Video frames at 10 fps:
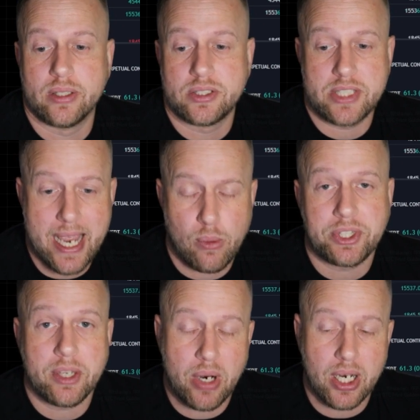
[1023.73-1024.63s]
Take what
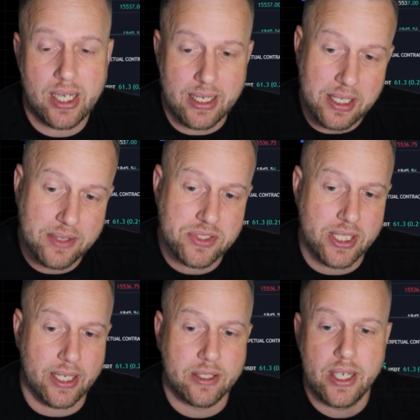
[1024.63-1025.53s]
the market gives you.
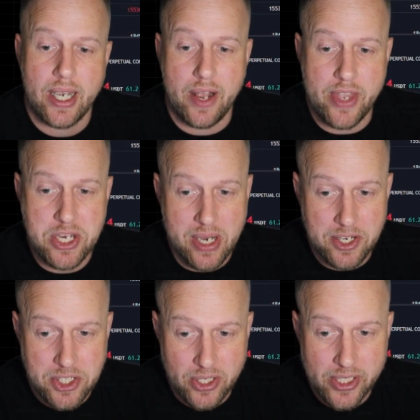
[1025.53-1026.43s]
And then you
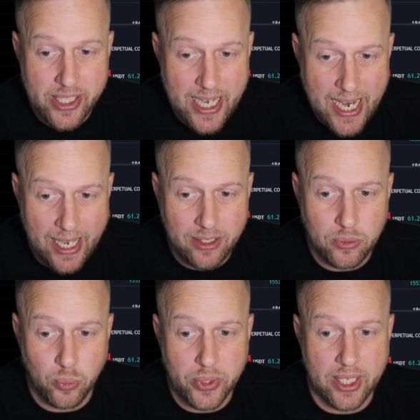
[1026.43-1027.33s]
enter it again
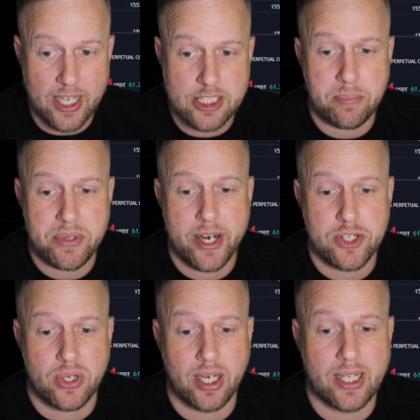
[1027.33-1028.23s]
when it gets up to that
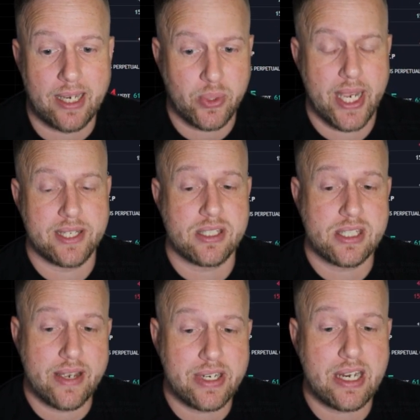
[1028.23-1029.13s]
trend line. We had
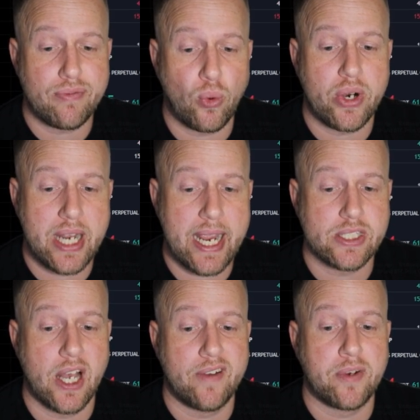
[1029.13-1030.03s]
74 days
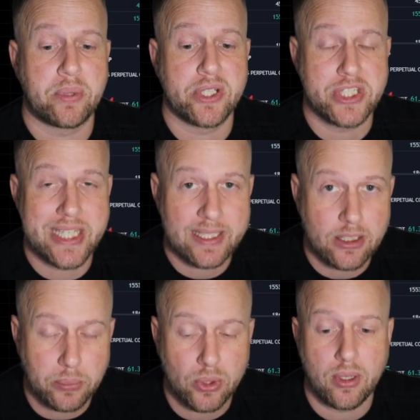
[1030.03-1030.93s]
of a
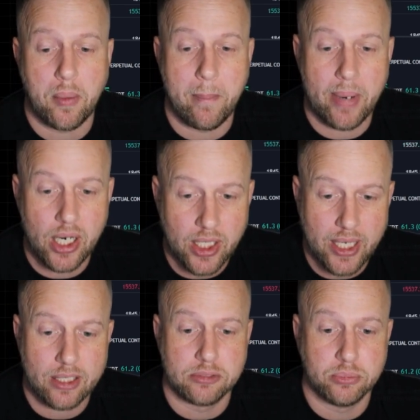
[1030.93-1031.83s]
predictable
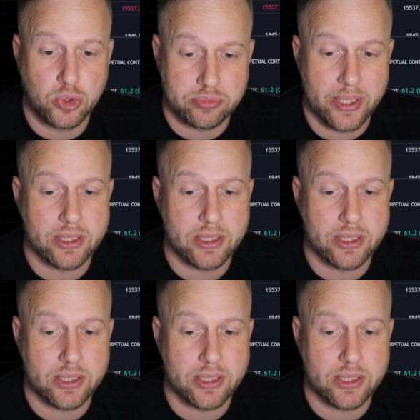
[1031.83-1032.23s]
market movement.